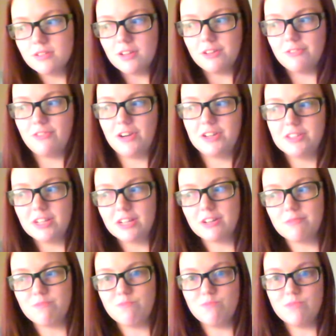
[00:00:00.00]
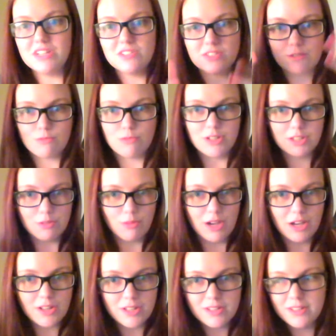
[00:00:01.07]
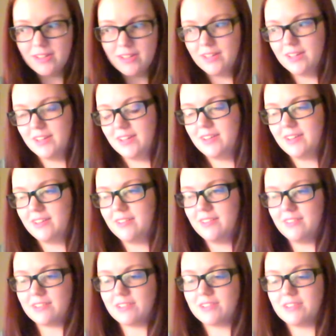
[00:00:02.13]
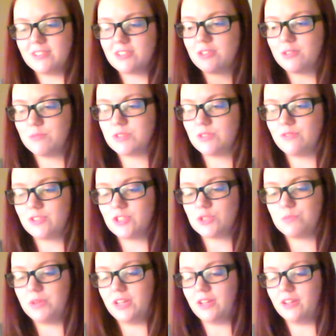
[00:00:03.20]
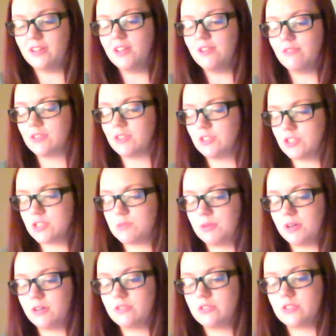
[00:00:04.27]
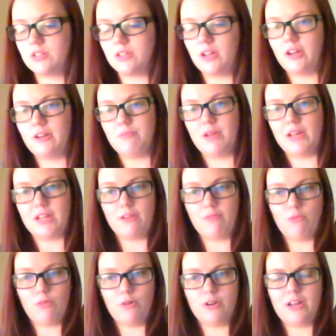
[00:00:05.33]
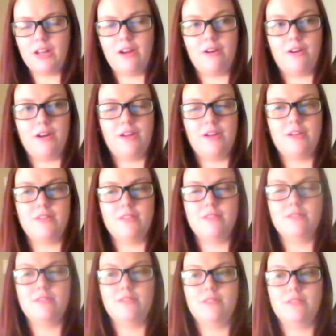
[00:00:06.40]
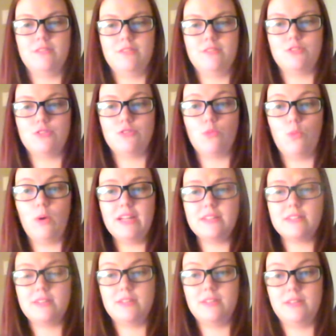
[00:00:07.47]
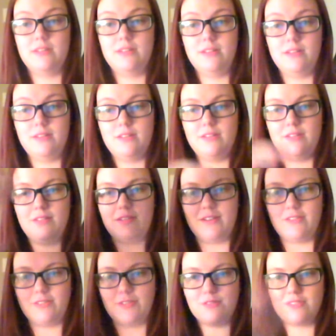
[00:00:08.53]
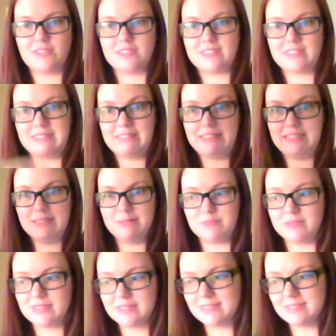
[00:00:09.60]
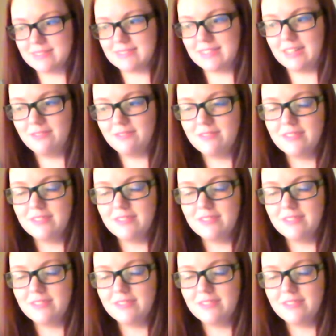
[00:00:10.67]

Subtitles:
I find that it mists really well, like in terms of just being evenly dispersed and not making one area too wet. I don't know if you can see that, but yeah.